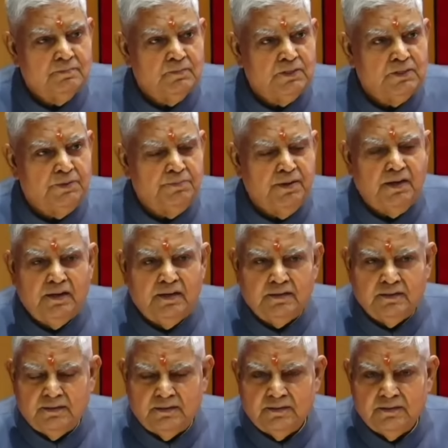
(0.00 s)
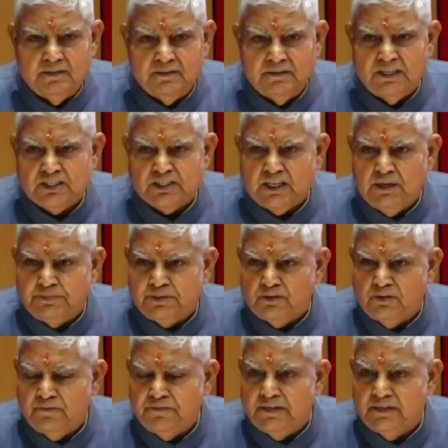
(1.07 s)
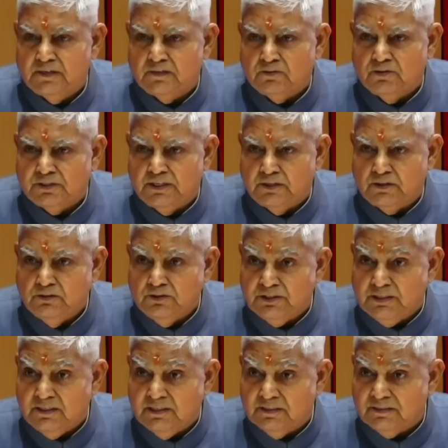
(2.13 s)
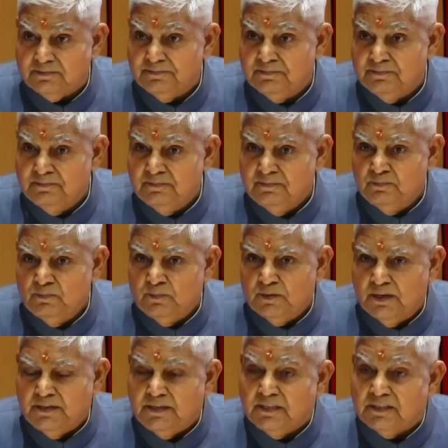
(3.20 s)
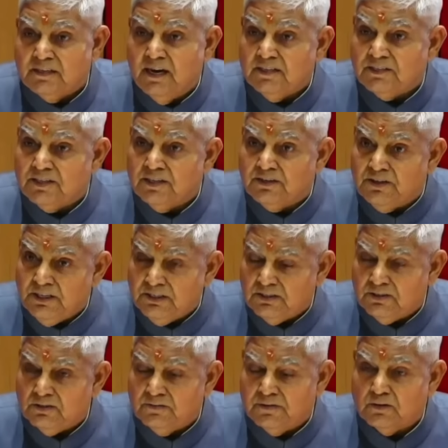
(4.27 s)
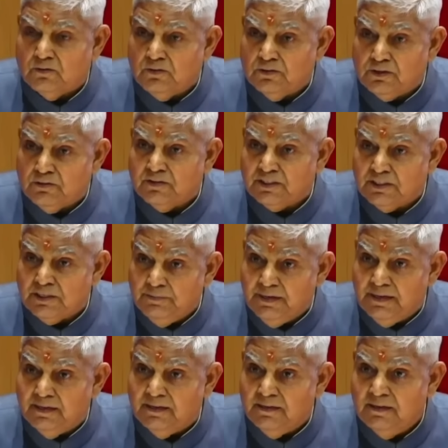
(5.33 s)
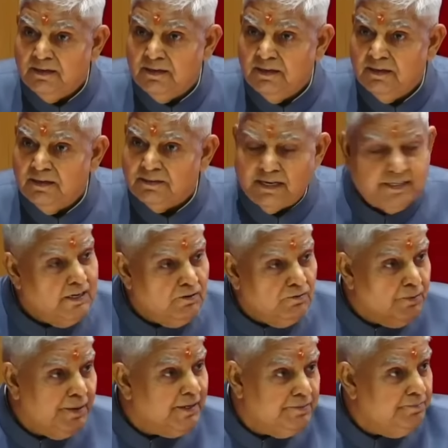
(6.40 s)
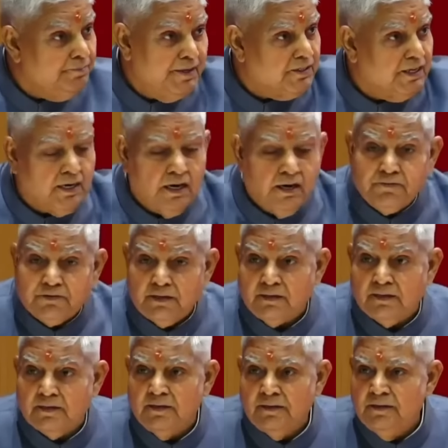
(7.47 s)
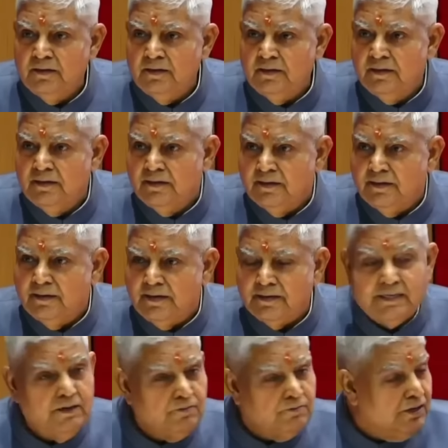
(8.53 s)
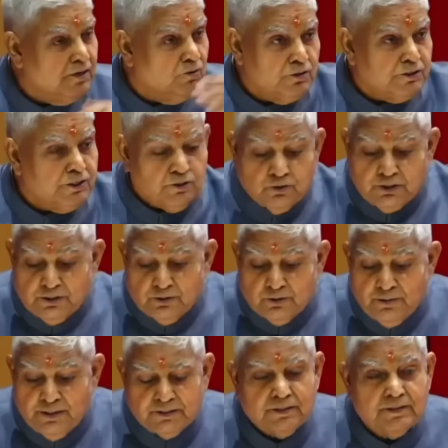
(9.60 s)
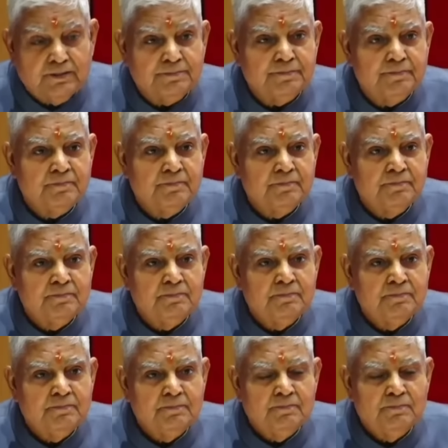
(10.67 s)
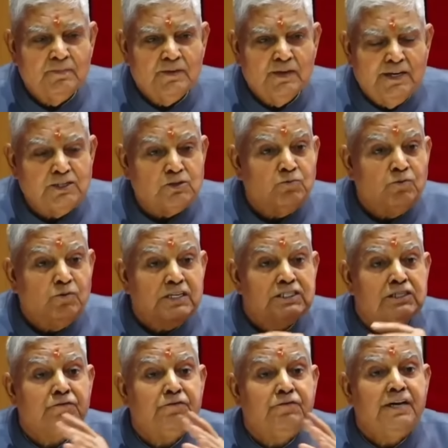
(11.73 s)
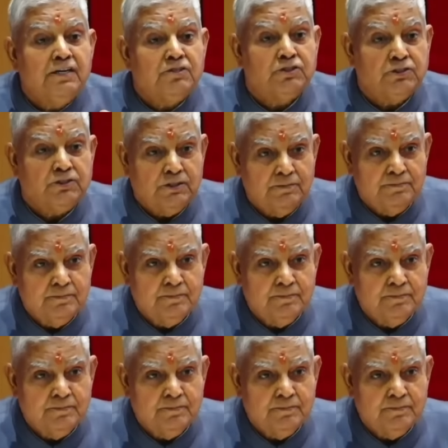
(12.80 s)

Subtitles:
the man, the sculptor of Indian Constitution, in his last address of the Constituent Assembly that never met thereafter, it gave the Constitution to us. His worst fears